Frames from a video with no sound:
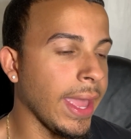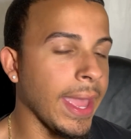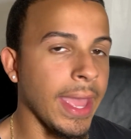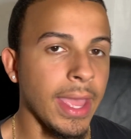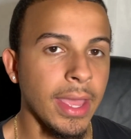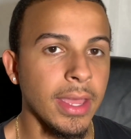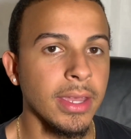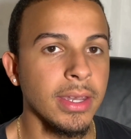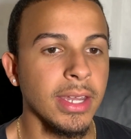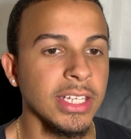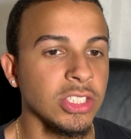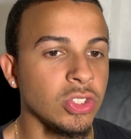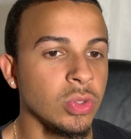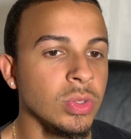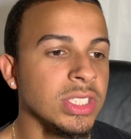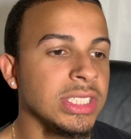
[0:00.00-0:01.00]
and
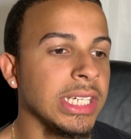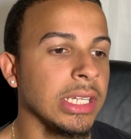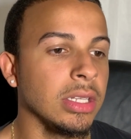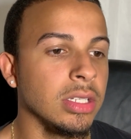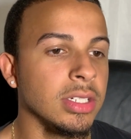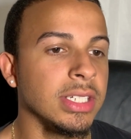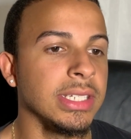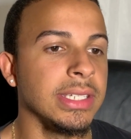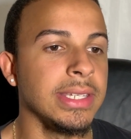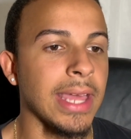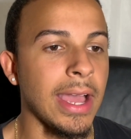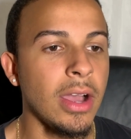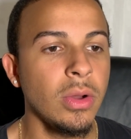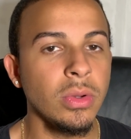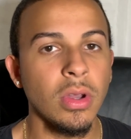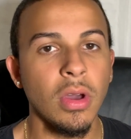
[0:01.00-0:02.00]
as soon as I looked
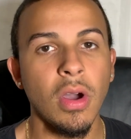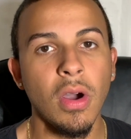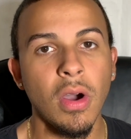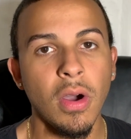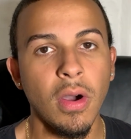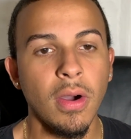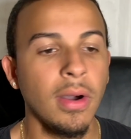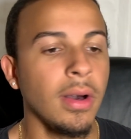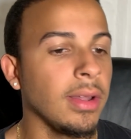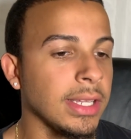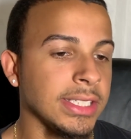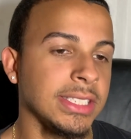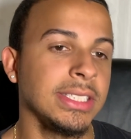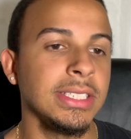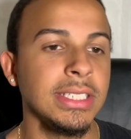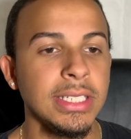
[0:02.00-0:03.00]
down, all
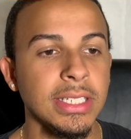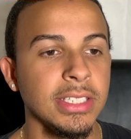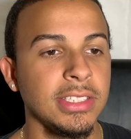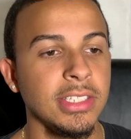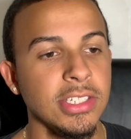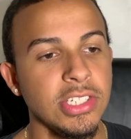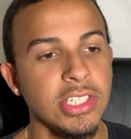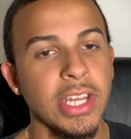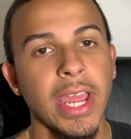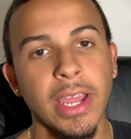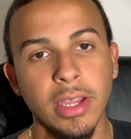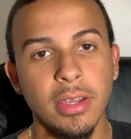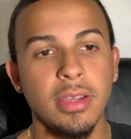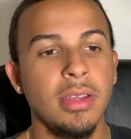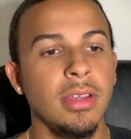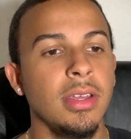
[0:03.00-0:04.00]
I see is the
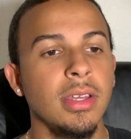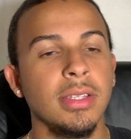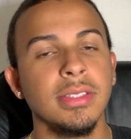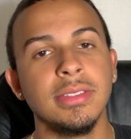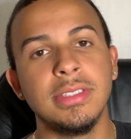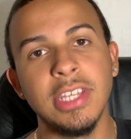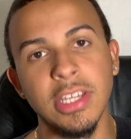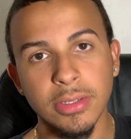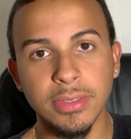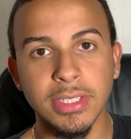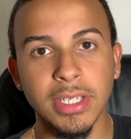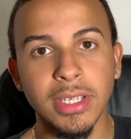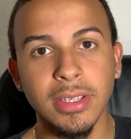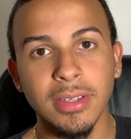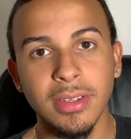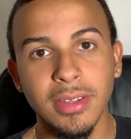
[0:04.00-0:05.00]
jack
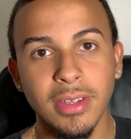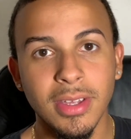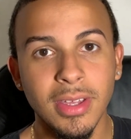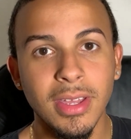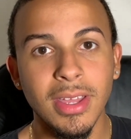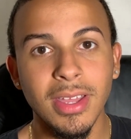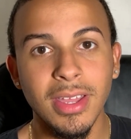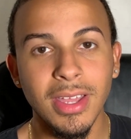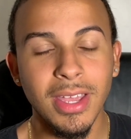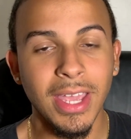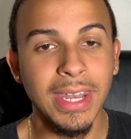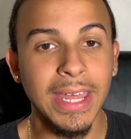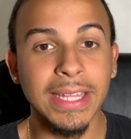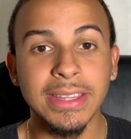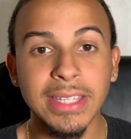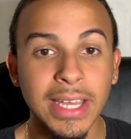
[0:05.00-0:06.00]
tilting.
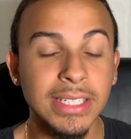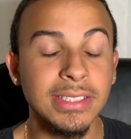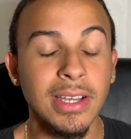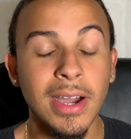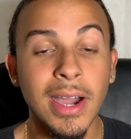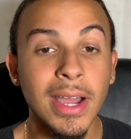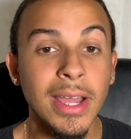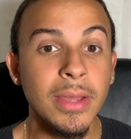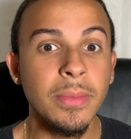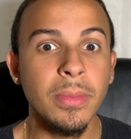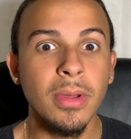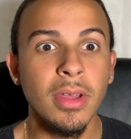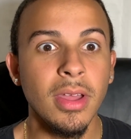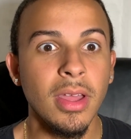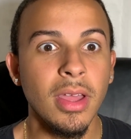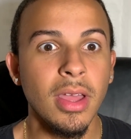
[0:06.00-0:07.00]
And at that
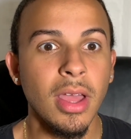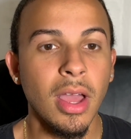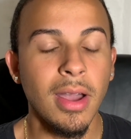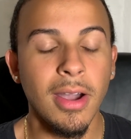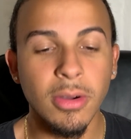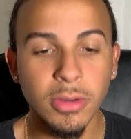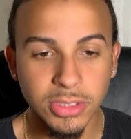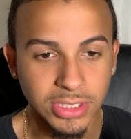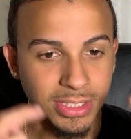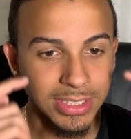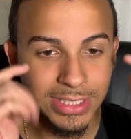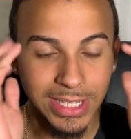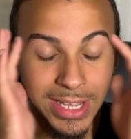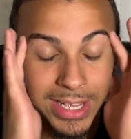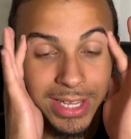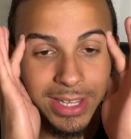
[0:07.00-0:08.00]
time, I was
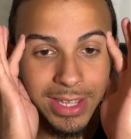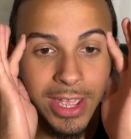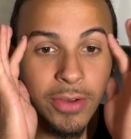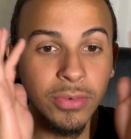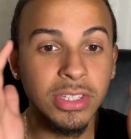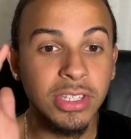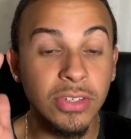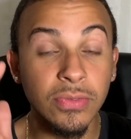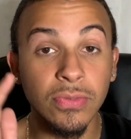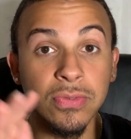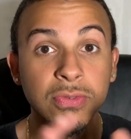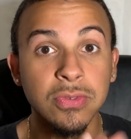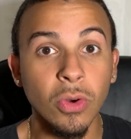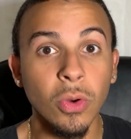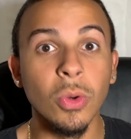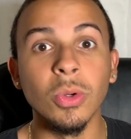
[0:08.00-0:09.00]
just like, everything
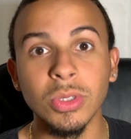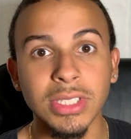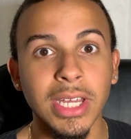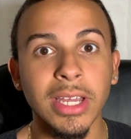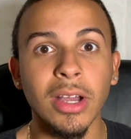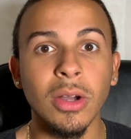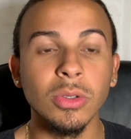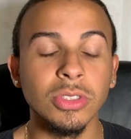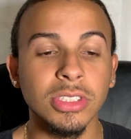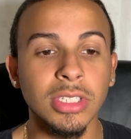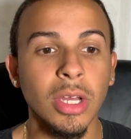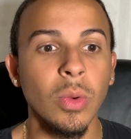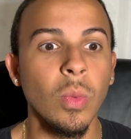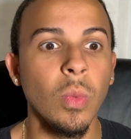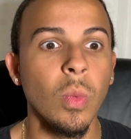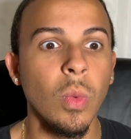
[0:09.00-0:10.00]
froze. Like, I was just
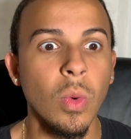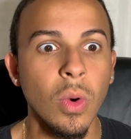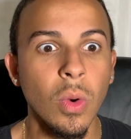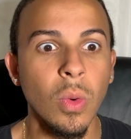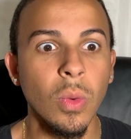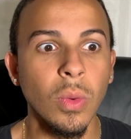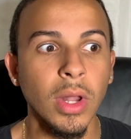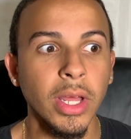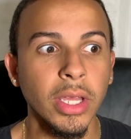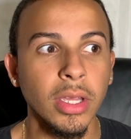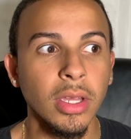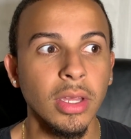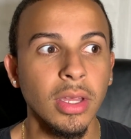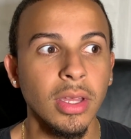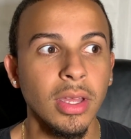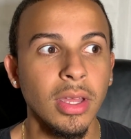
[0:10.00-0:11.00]
like, whoa,
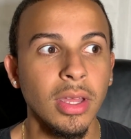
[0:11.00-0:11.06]
like,